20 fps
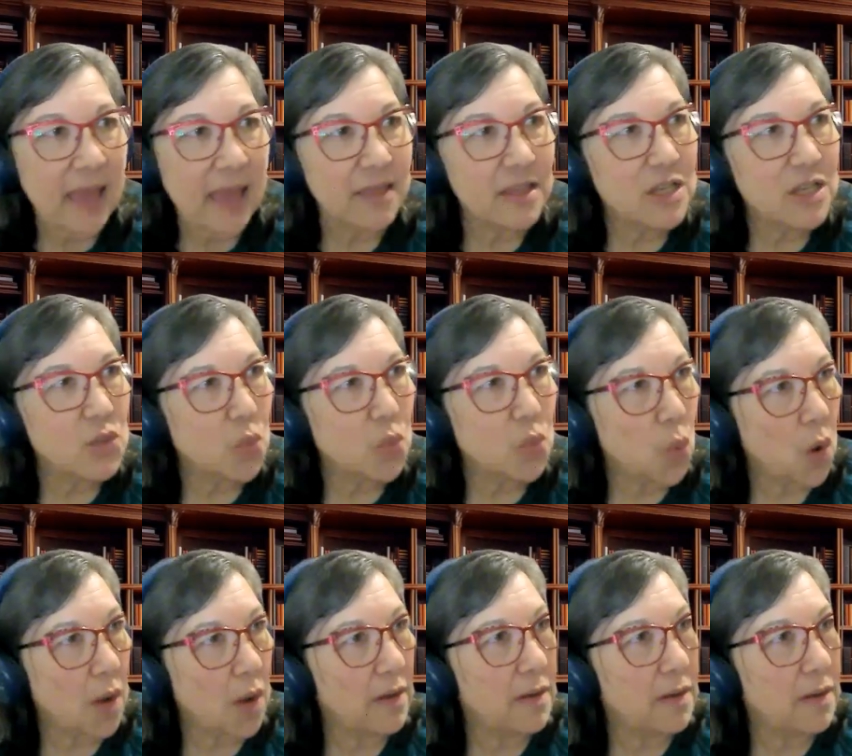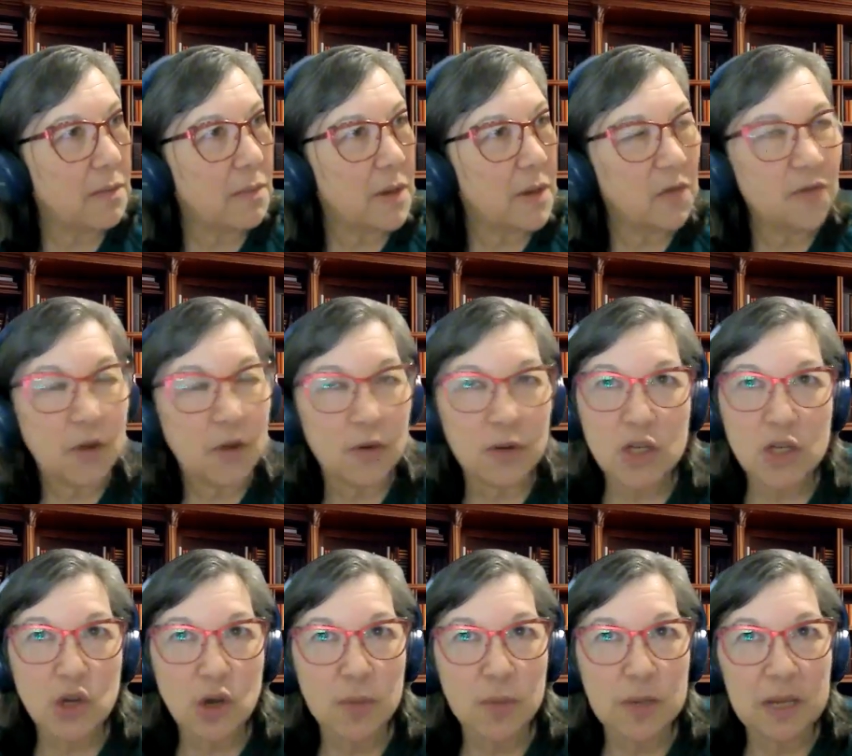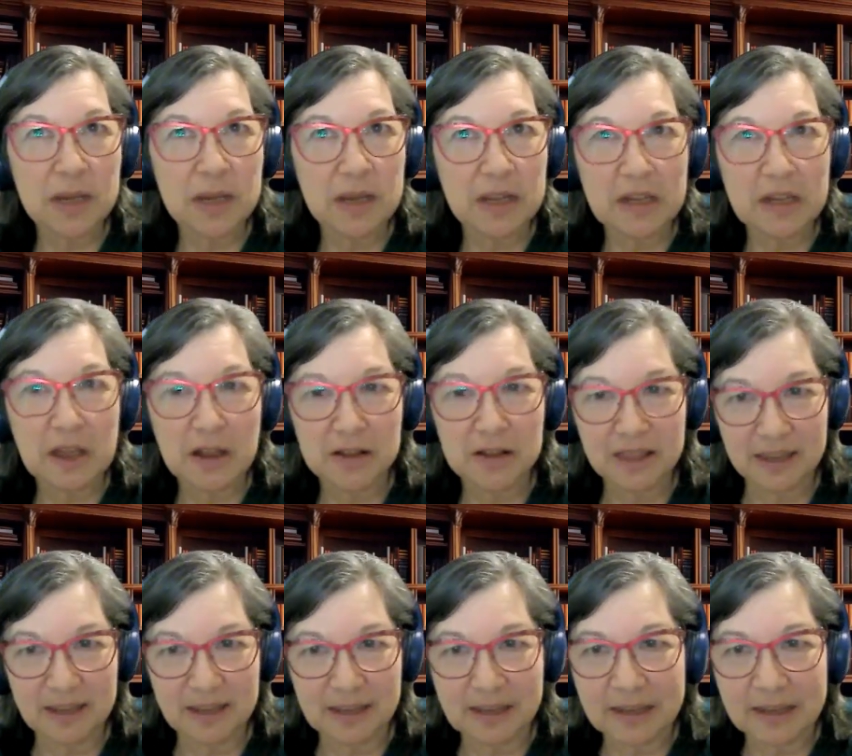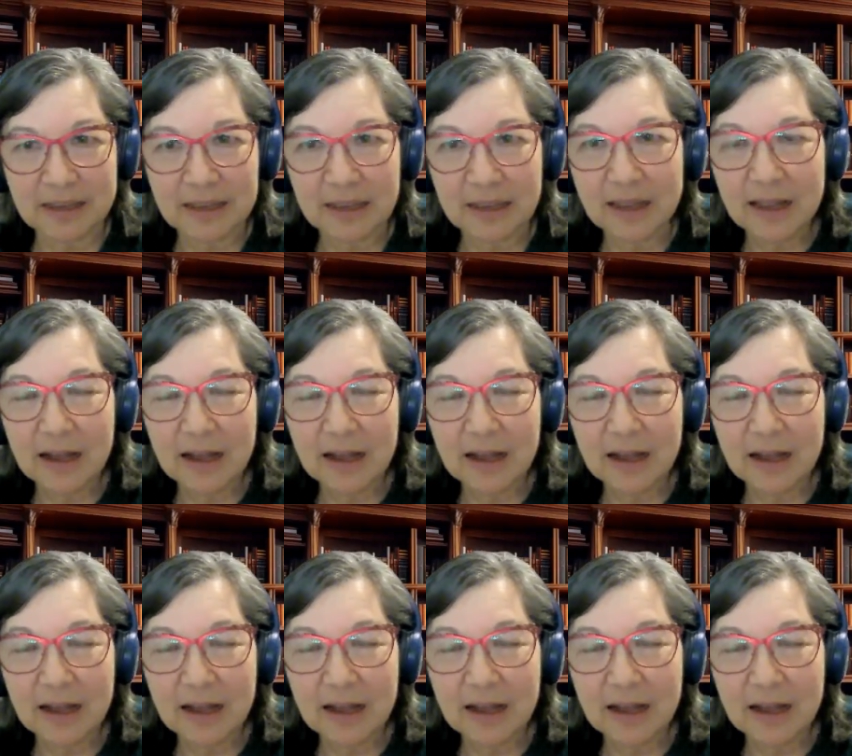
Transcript: And this one very charming young lady